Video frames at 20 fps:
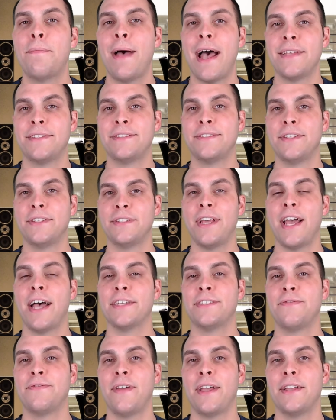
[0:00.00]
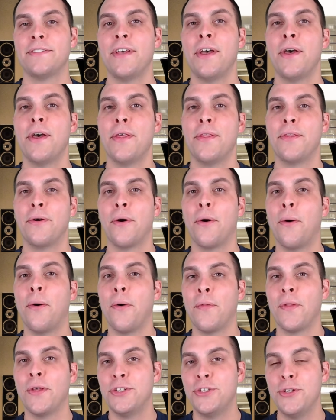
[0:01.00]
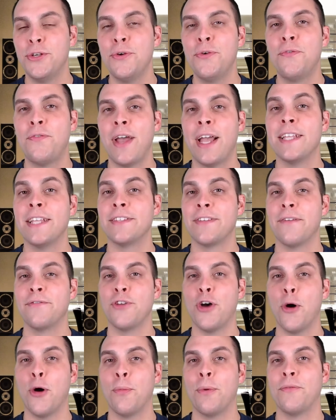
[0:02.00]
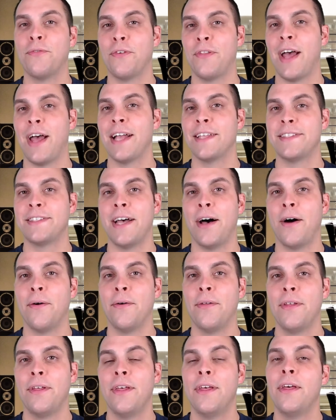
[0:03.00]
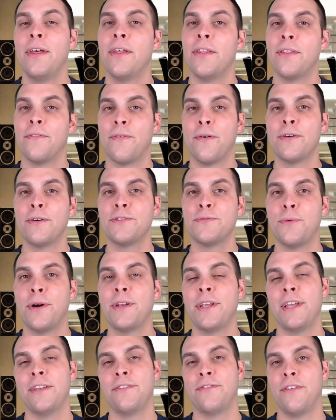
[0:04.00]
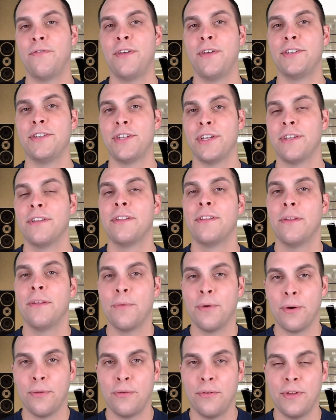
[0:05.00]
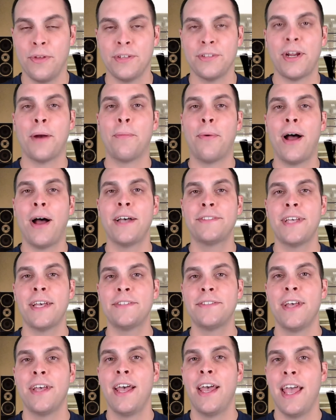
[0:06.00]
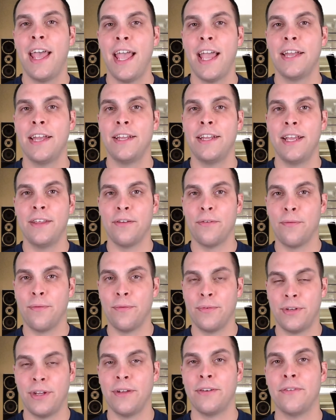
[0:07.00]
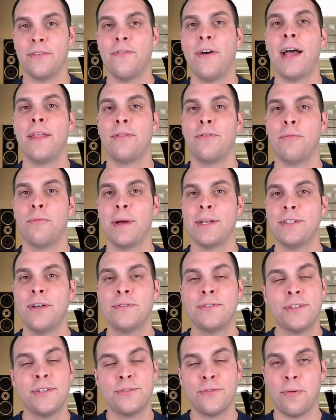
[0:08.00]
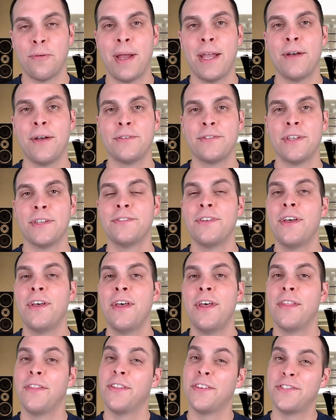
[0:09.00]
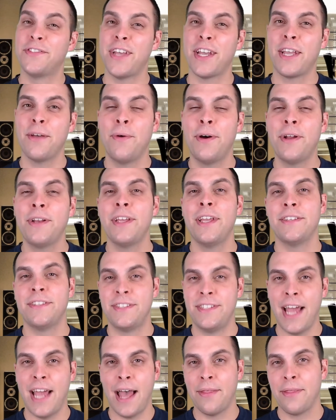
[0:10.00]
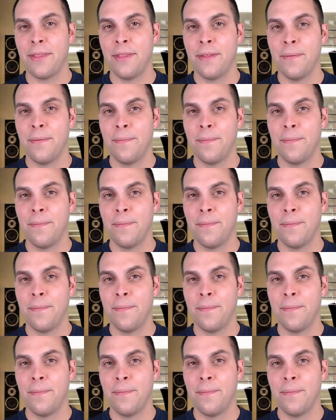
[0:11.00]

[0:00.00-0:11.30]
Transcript: passes into S phase, there are only two fates left open for that cell. The first one is division. We'll go through the entire process and either divide through mitosis or meiosis. The second one is death.